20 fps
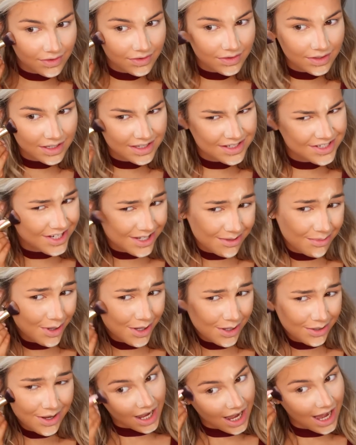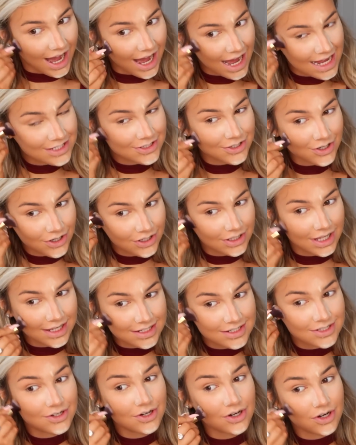the cheekbone. I don't
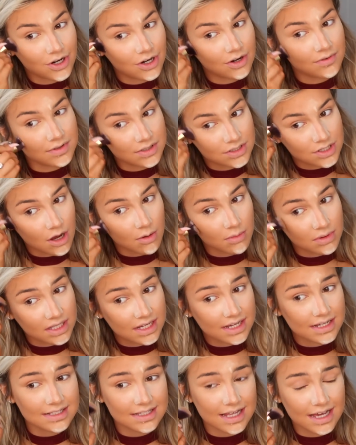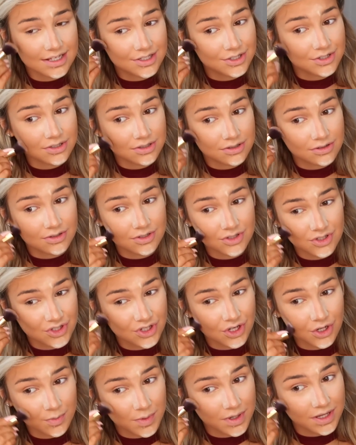like to go over the top with this. It just looks
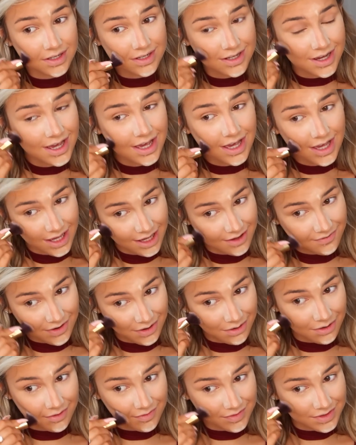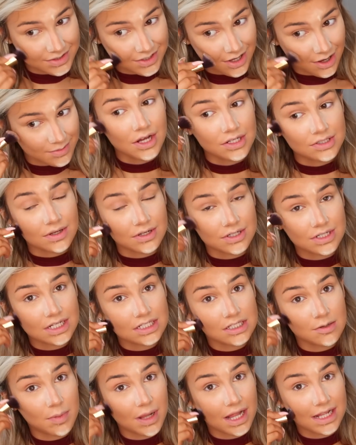stupid if I go over the top. So I just
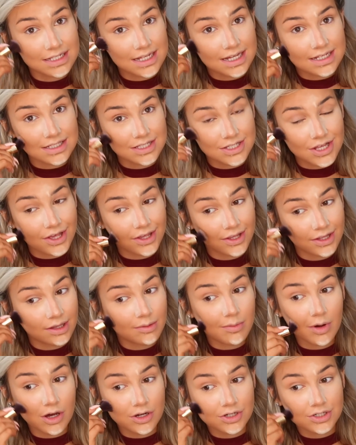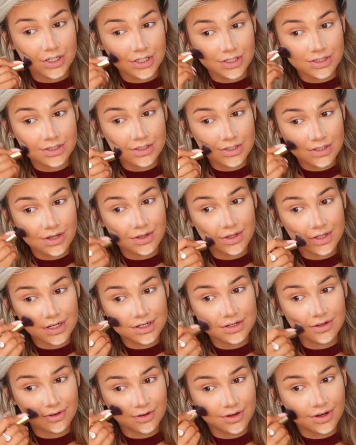like to blend it in circular motion so that
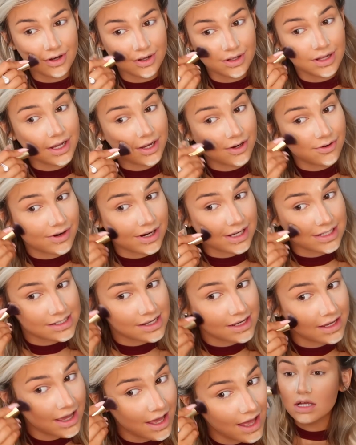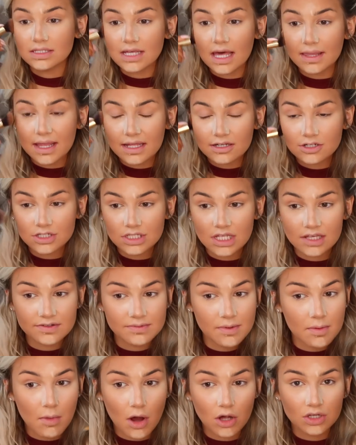it don't go like crazy. So yeah, that just gives
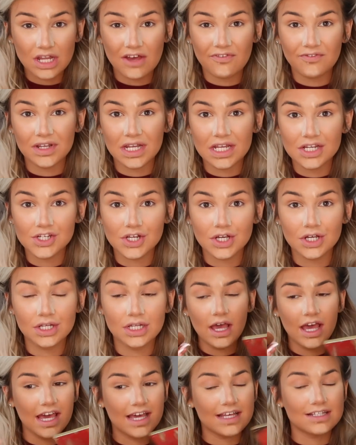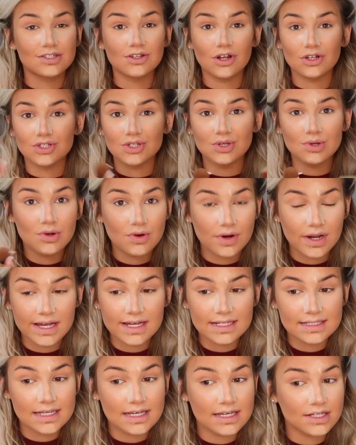me more definition. It's not too
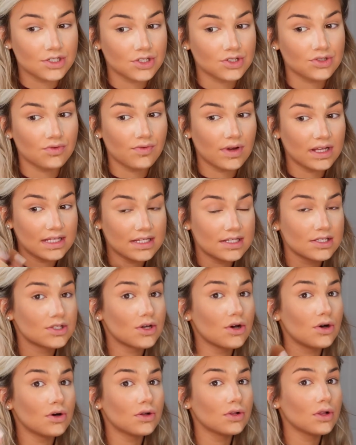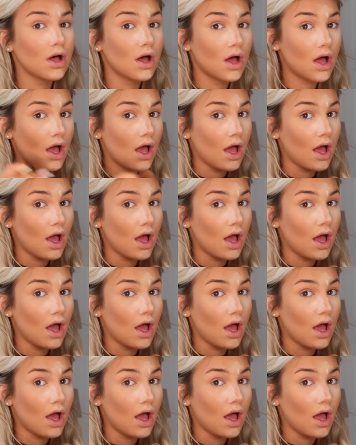crazy. It's just a really subtle